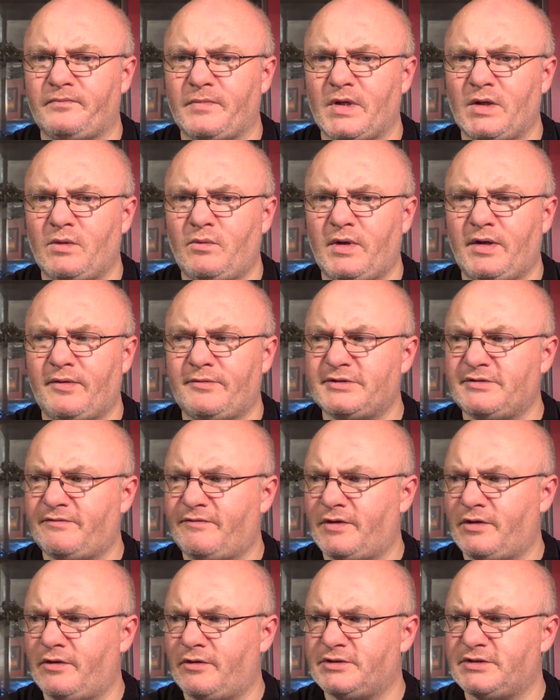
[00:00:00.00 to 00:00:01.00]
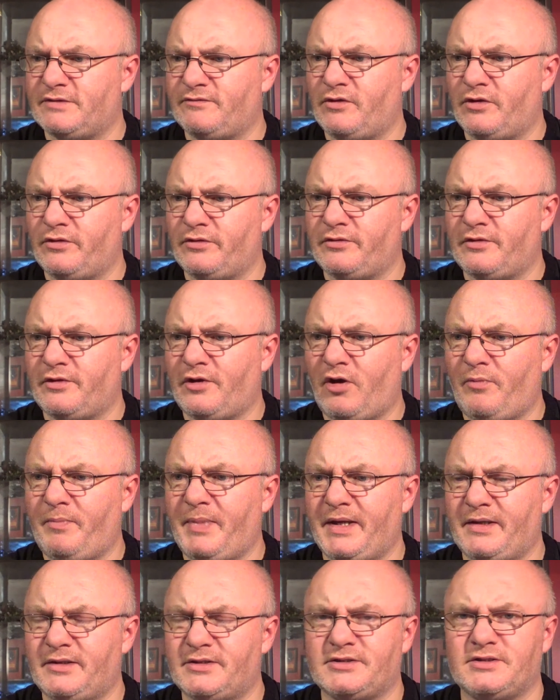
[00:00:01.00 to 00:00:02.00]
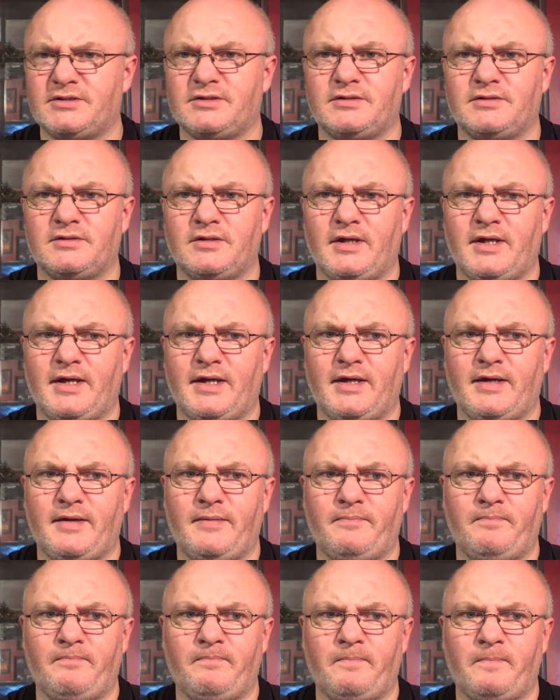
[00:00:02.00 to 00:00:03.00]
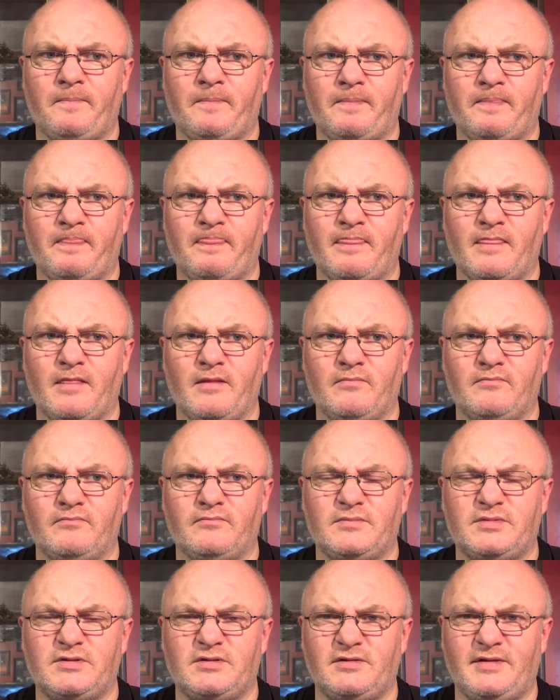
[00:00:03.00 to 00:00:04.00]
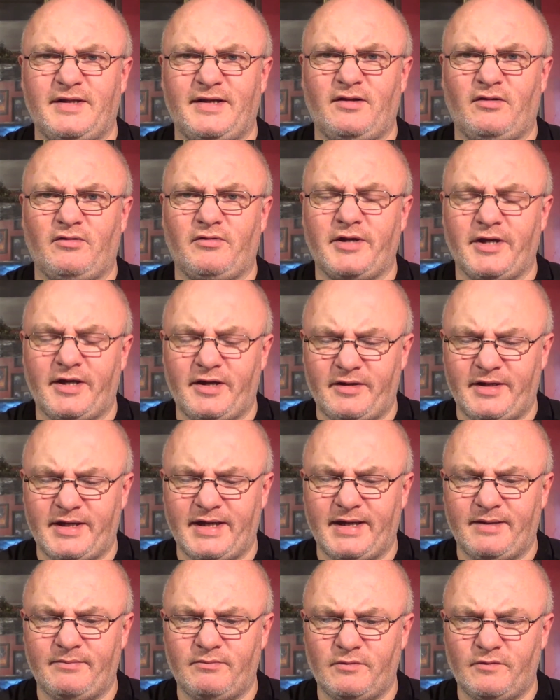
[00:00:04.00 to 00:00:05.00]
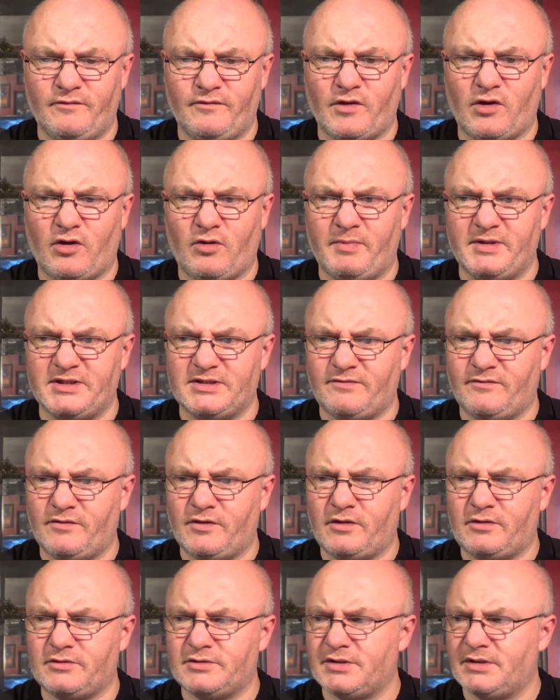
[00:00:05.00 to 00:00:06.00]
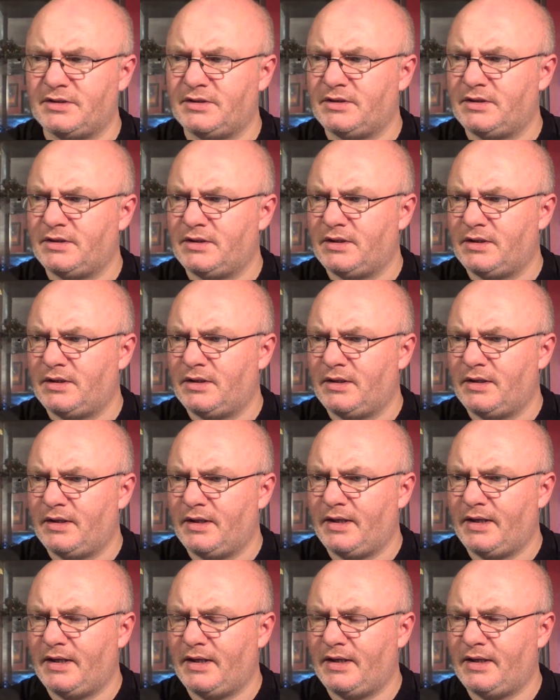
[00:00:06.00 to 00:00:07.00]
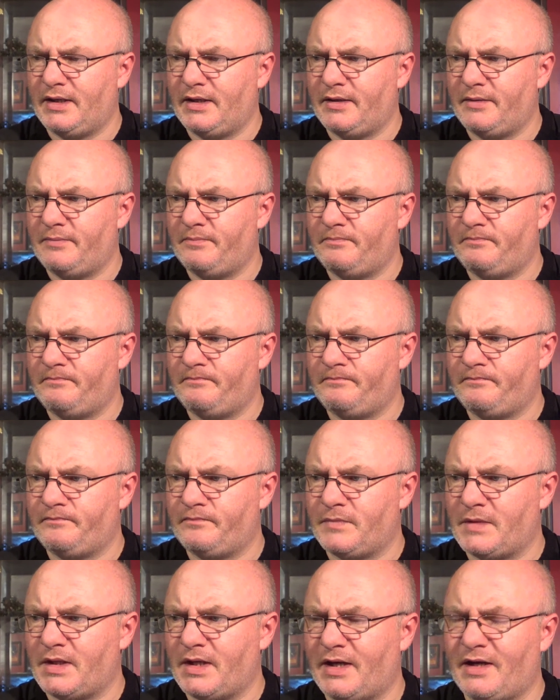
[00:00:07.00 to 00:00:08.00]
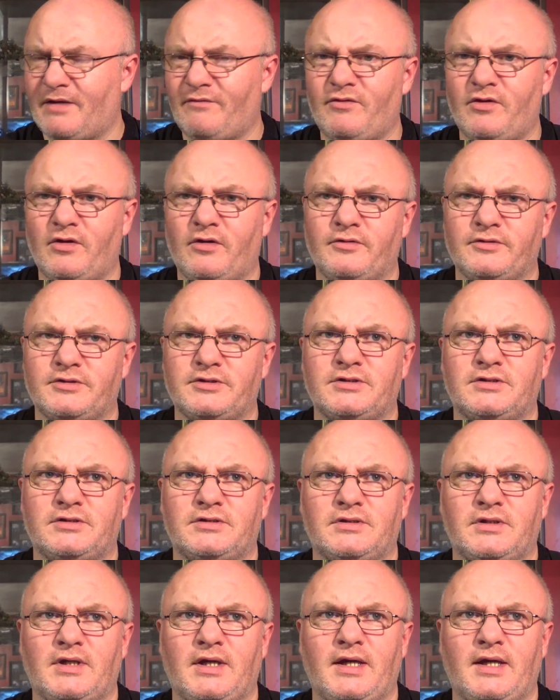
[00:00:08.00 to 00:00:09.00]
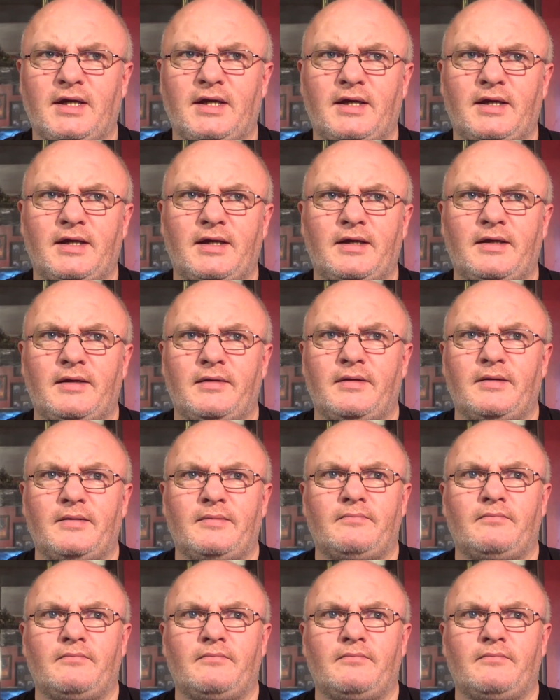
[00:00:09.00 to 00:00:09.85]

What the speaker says: What else have I got? I've got the Hobbit. It's a little card game of the Hobbit I've got. And I've got a